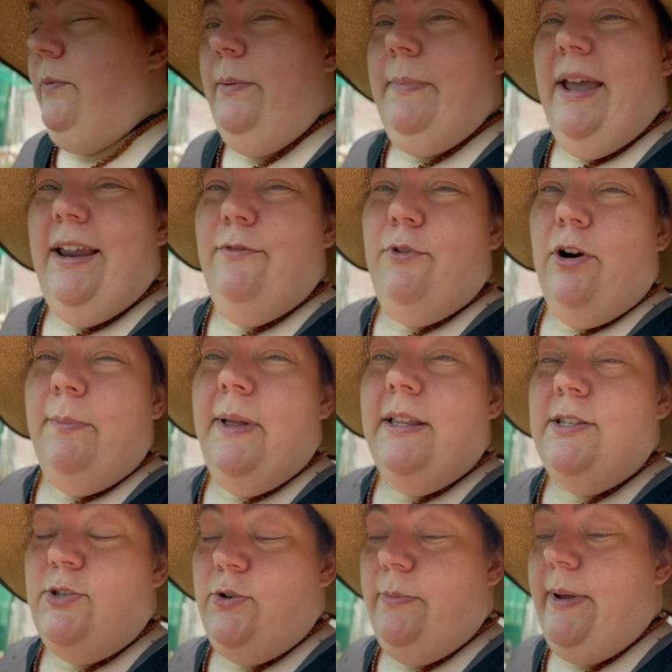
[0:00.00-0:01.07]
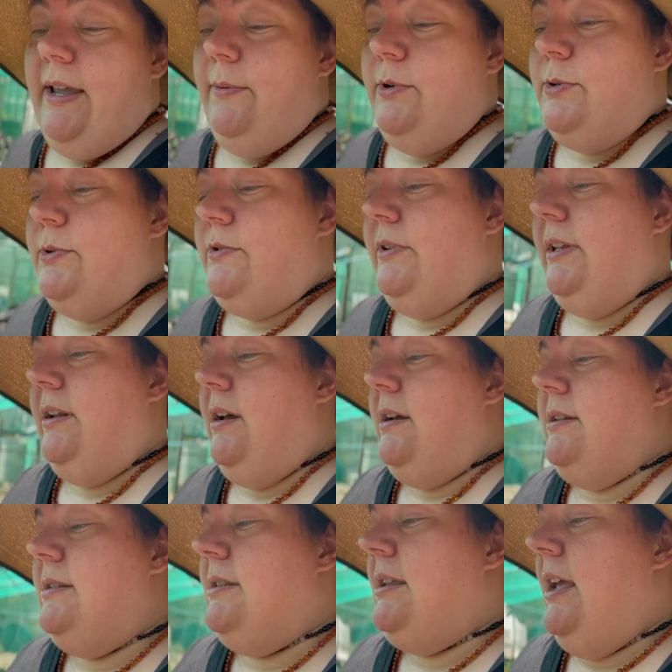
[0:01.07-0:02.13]
made rock melon sorbet, which was really
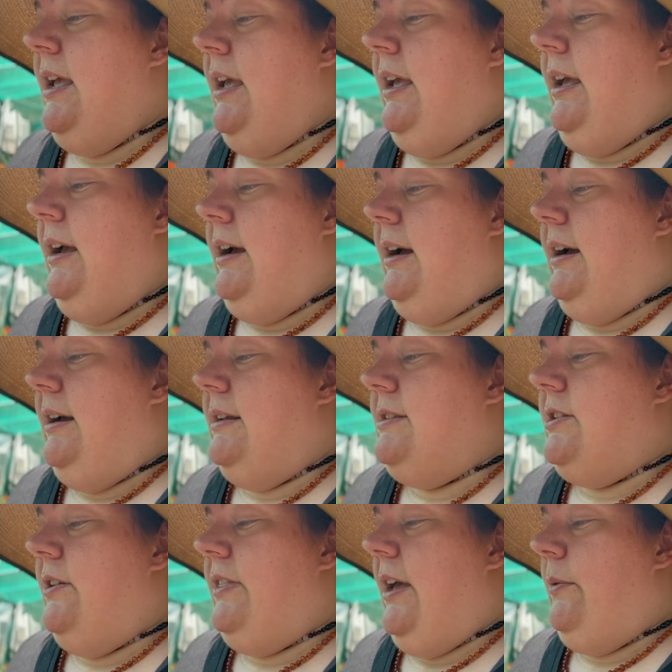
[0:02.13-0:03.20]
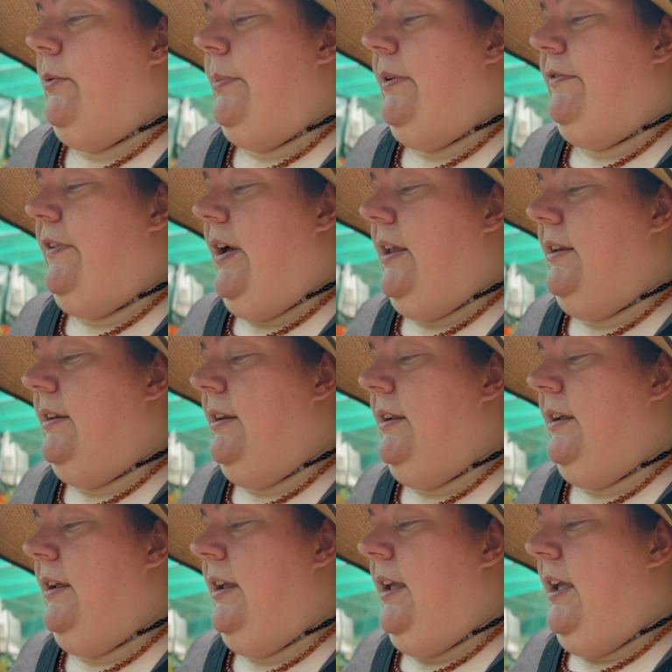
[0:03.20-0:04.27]
nice. So that will be fun.
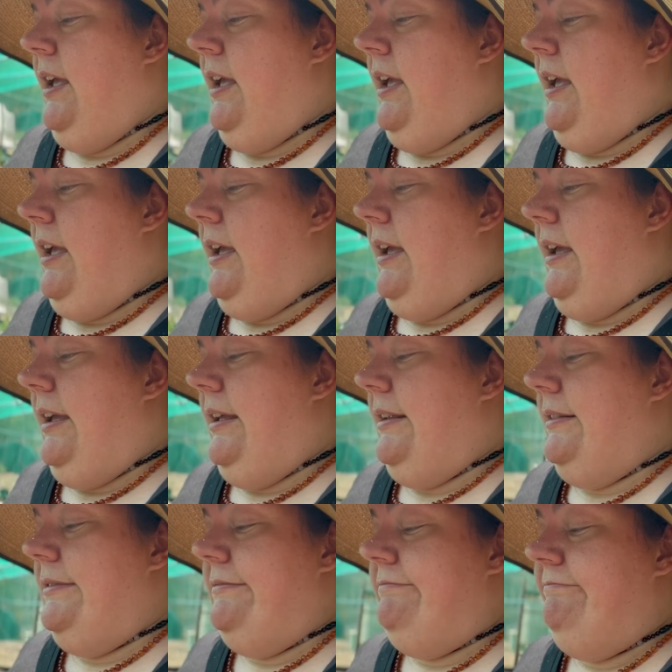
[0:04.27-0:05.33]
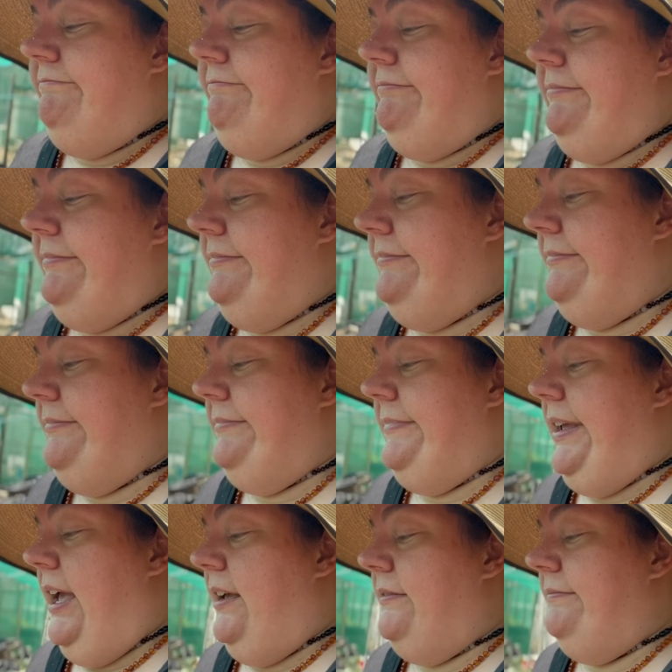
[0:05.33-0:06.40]
And
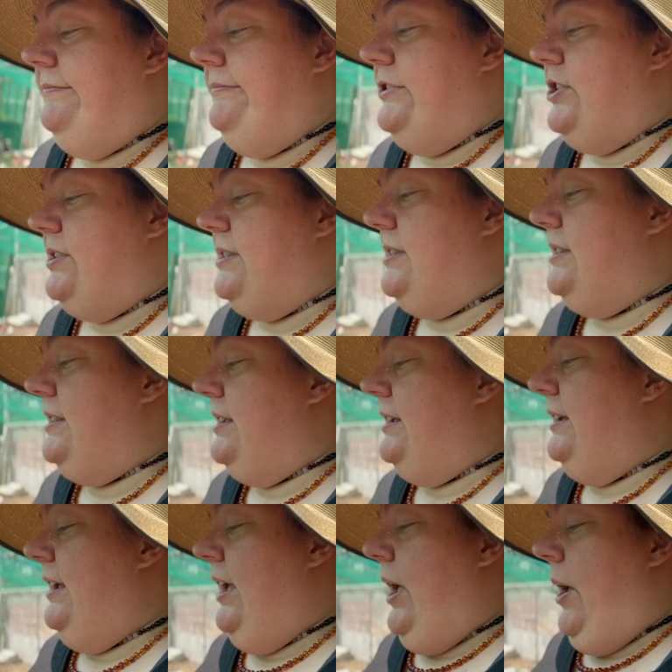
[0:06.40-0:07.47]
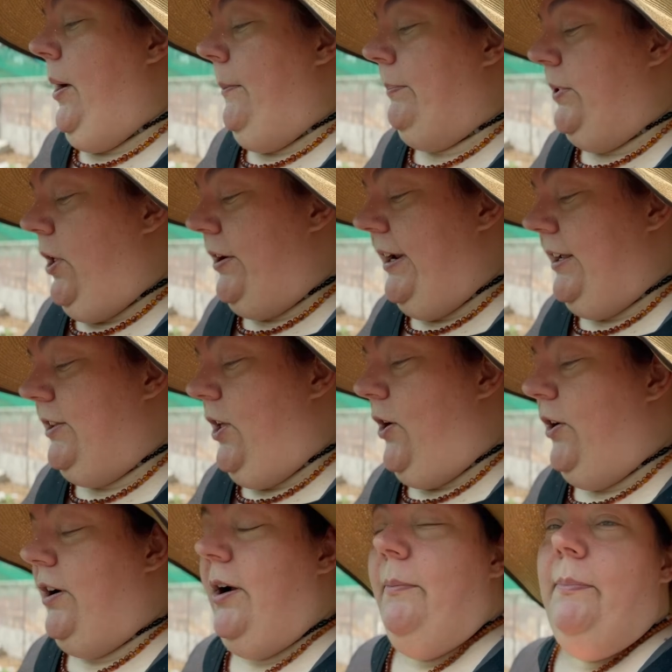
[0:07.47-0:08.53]
yeah, just plodding
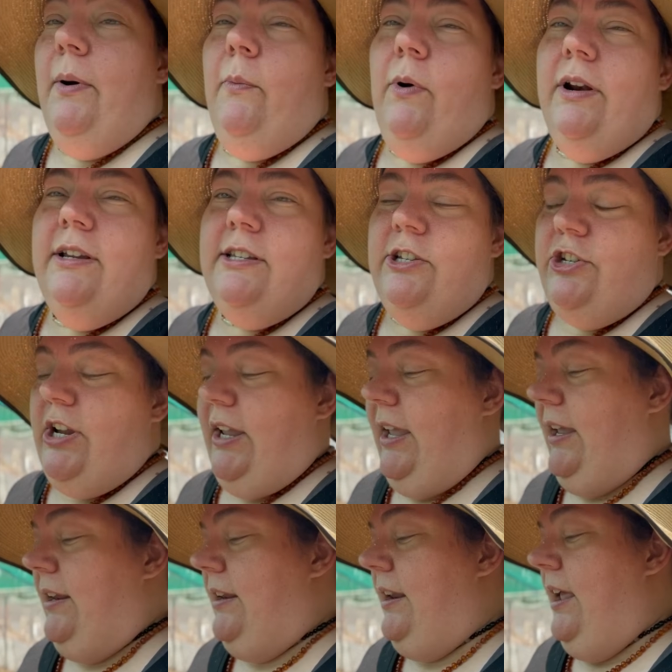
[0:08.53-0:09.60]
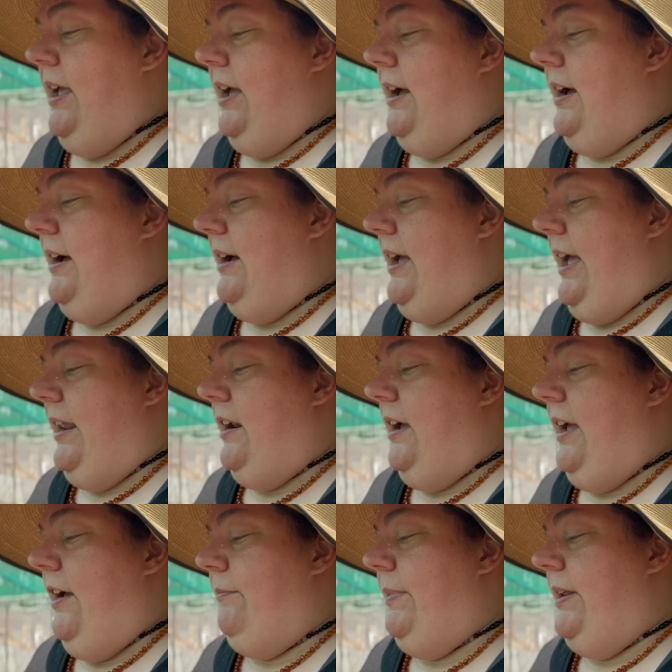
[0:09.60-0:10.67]
along, but wanted to check in. And I
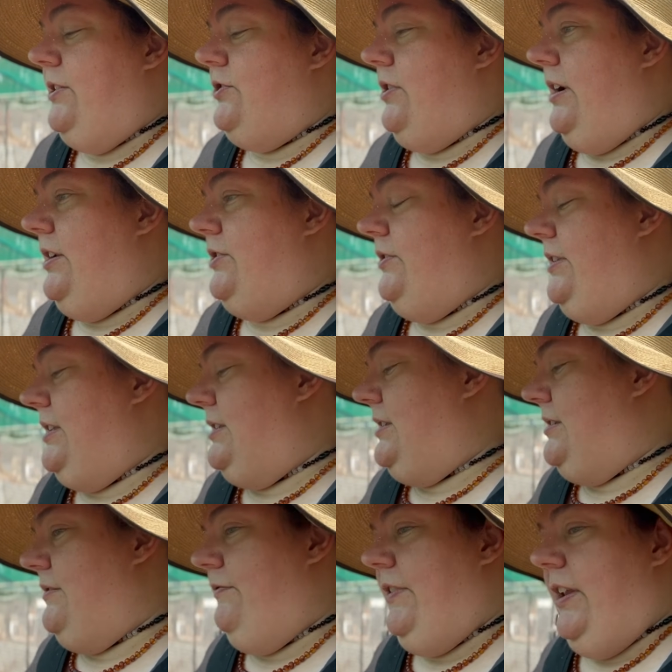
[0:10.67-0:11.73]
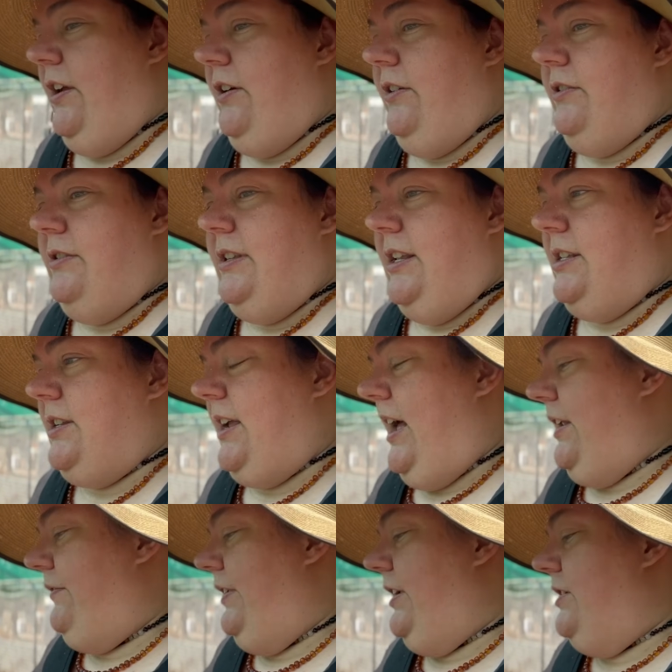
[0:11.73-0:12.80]
have been trying to do these
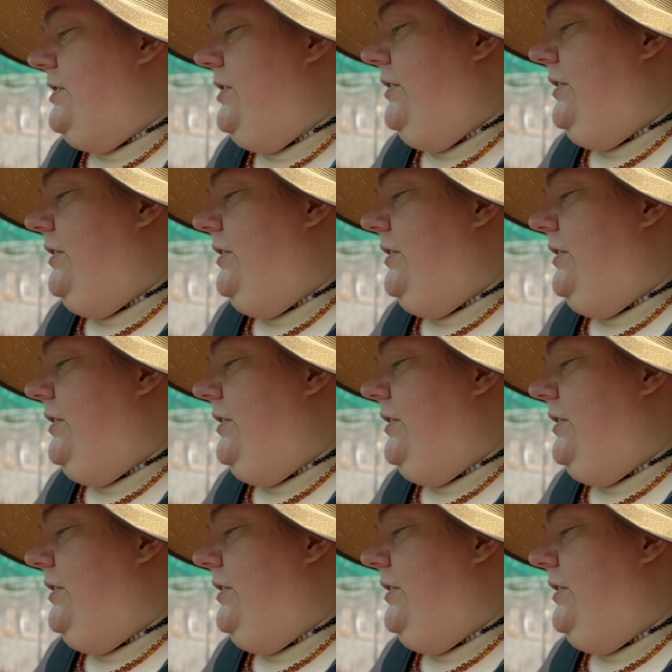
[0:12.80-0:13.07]
garden videos. Not